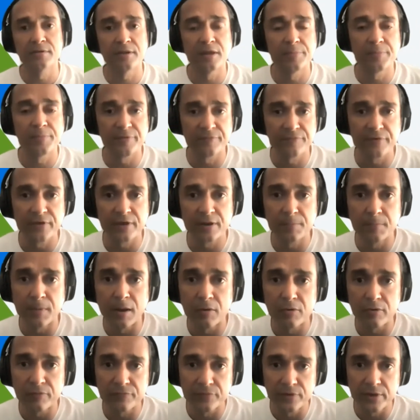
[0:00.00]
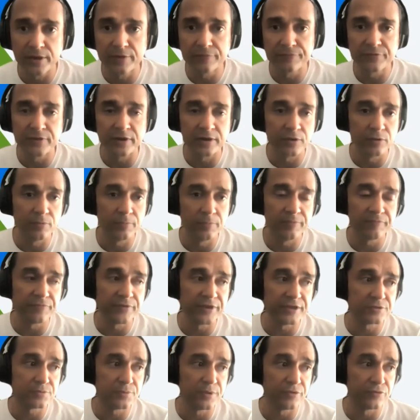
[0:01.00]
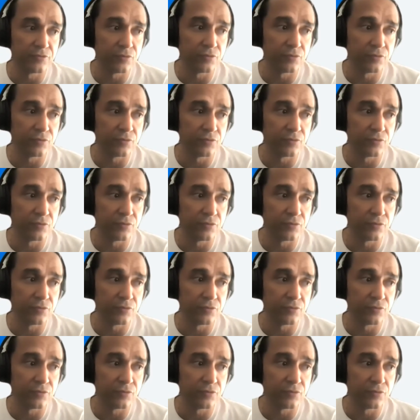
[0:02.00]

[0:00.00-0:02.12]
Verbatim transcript: there'll be a fair amount of grief that you'll be faced with.